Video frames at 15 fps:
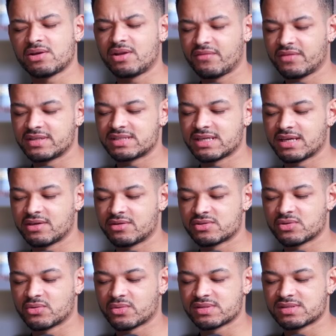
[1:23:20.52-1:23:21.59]
lovely to hear you
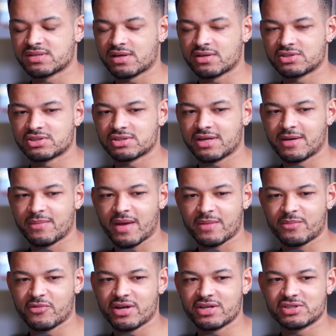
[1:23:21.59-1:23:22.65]
talk with such um,
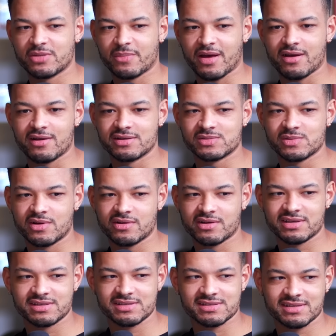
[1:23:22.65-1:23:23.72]
admiration about her as well,
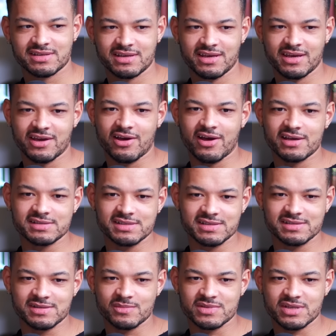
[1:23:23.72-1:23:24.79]
because guys can
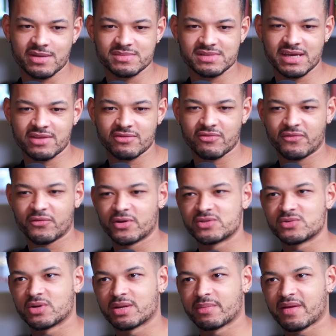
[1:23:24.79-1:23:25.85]
sometimes they either avoid
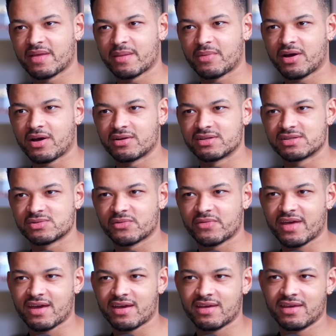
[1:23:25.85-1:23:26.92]
talking about their partners or
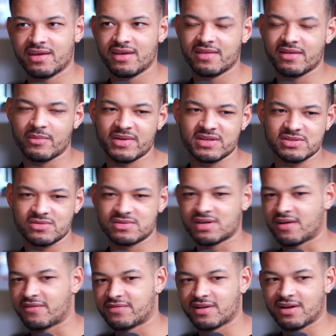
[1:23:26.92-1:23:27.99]
they're they're a bit too
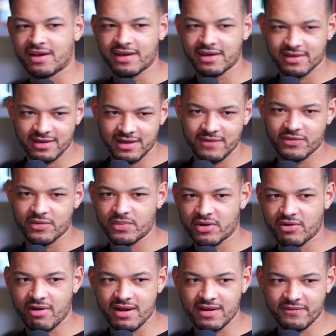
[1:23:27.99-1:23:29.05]
tough to like give them the
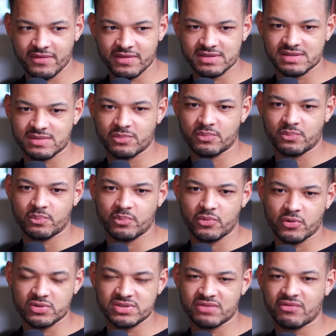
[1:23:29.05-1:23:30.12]
credit for the
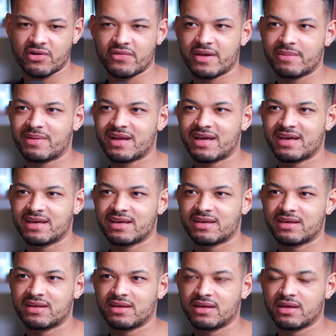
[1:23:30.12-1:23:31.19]
supporting role they play.
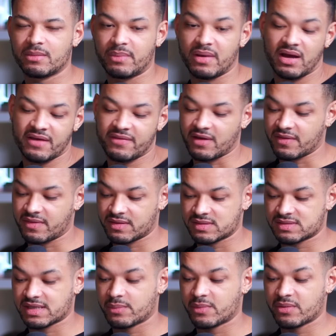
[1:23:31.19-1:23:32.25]
Mm. But I, I, think the
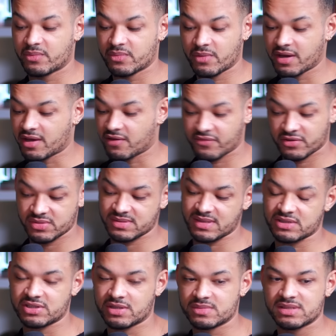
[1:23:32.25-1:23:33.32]
same way with my girlfriend, who's
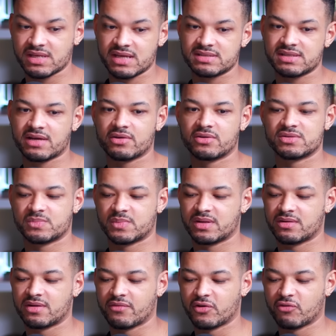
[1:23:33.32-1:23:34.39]
actually upstairs now, who's
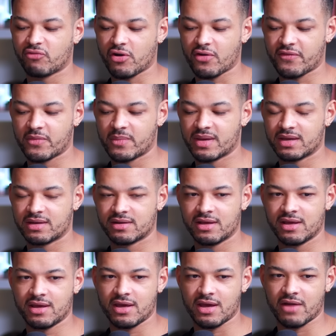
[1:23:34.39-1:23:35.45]
been a real rock for me and
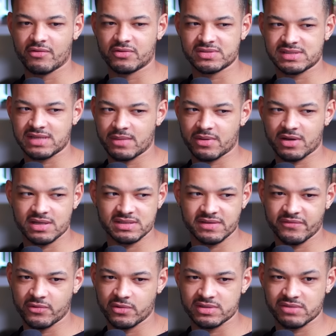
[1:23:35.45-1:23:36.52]
a real stabilizing
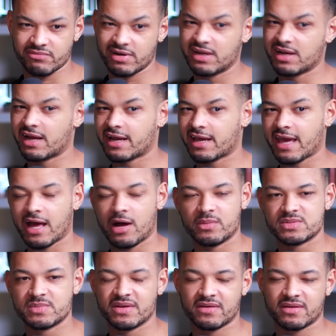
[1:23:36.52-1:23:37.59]
force, and really like
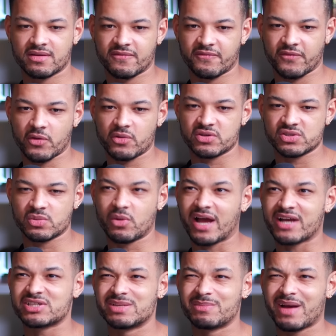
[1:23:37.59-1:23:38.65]
helped me focus on what
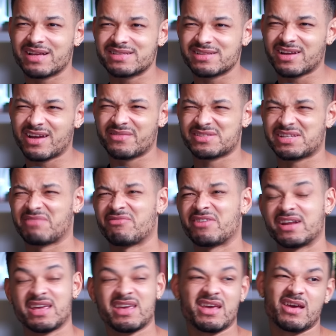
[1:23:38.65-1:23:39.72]
actually matters in life. Is like
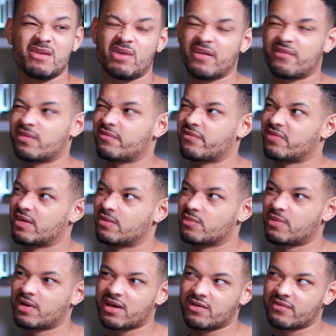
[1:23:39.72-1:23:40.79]
really, I think with
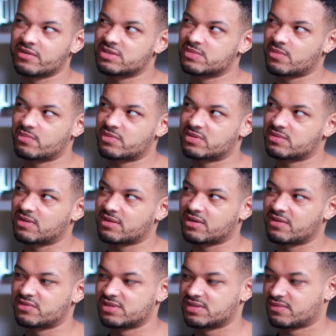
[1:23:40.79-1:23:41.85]
my girlfriend, she's probably I don't know
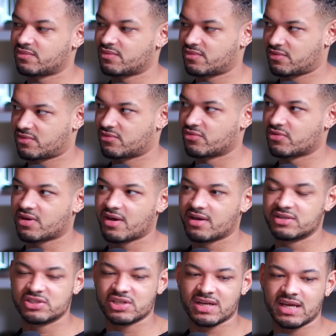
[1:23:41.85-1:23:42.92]
if she's even through the curtain
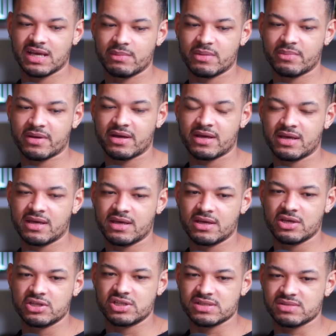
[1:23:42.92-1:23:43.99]
and she can hear me, but
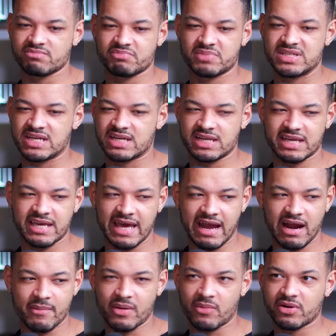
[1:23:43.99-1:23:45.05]
she doesn't particularly
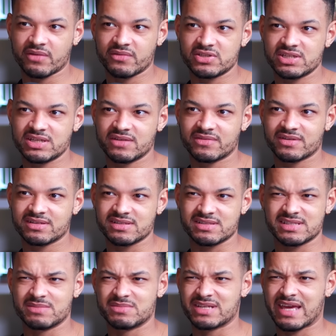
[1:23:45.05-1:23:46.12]
care about what I've achieved. Doesn't
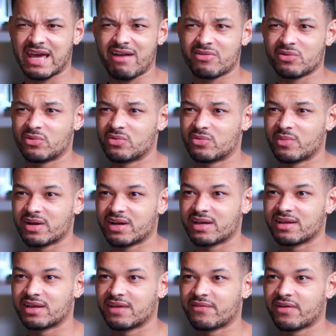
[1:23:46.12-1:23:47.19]
seem to care at all when I
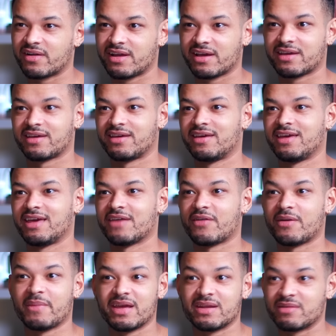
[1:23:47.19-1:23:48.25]
if I like if I
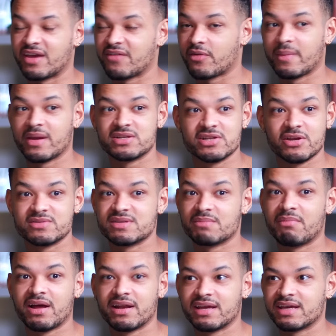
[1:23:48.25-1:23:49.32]
made if I made loads of
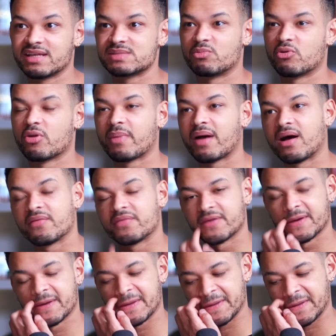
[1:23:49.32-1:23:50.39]
money. It's more about
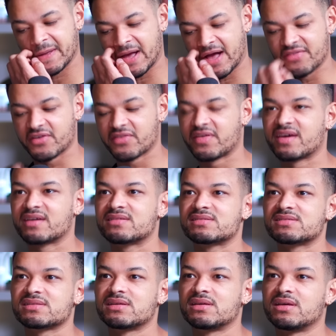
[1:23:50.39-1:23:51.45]
the other
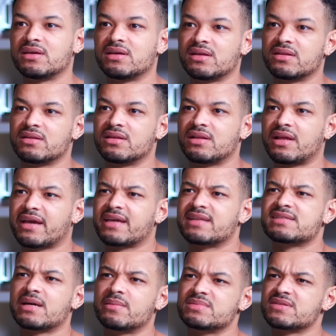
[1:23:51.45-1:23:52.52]
things, mm-hmm. like in
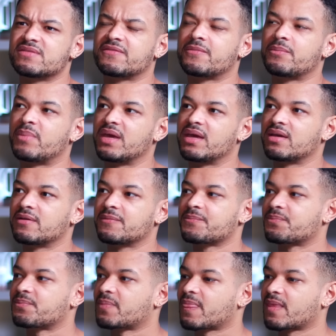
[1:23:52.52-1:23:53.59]
terms of being
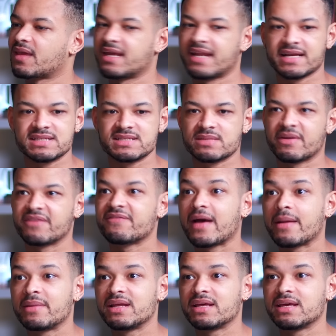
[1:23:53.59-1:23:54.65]
connected to my
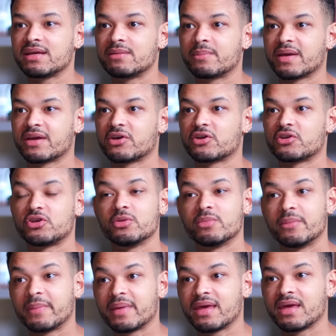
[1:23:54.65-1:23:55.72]
family and being a good
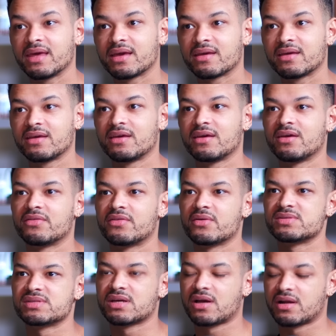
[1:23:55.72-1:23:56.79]
human being. Yeah,
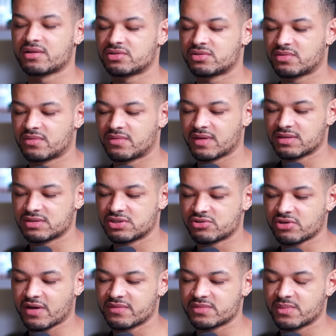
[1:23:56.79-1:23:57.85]
those are the kind of things she
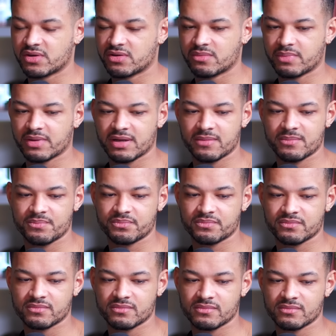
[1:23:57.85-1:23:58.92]
drives me on. But um,
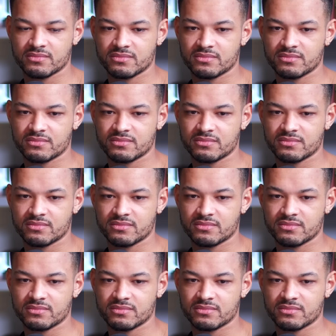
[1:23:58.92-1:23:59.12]
Fee's the